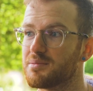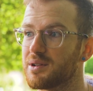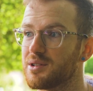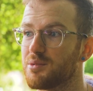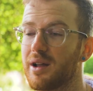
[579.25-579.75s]

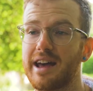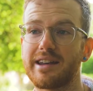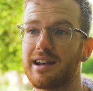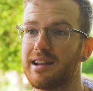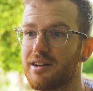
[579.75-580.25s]
because while I'd
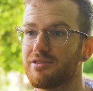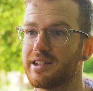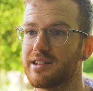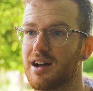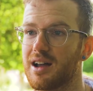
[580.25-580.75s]
had a
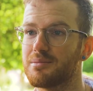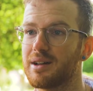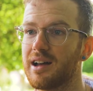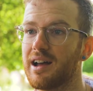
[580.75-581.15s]
lovely time,